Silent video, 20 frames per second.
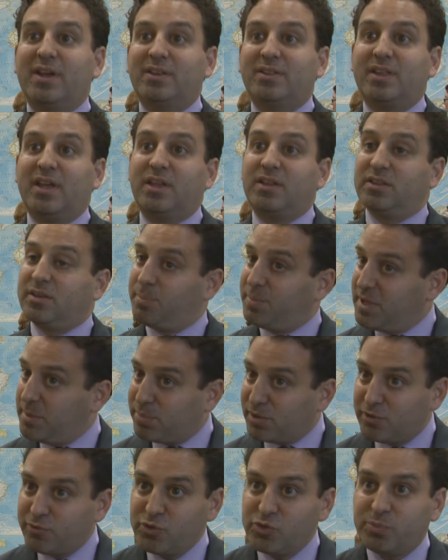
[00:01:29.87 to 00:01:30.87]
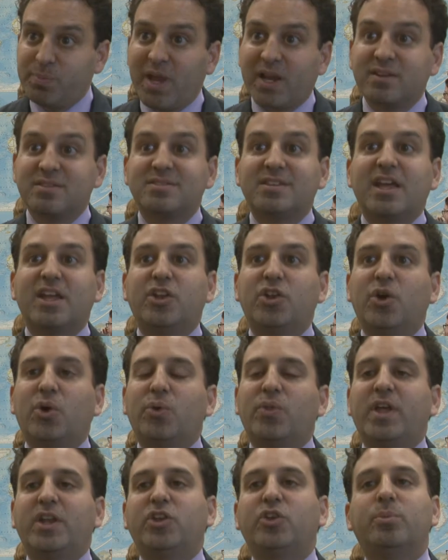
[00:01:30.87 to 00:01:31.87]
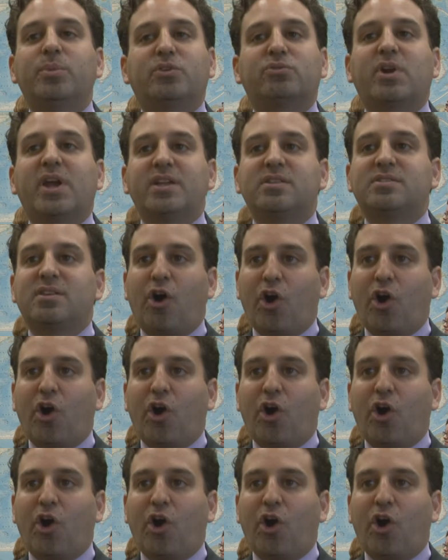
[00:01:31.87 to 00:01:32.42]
that the people of Uzbekistan know that human rights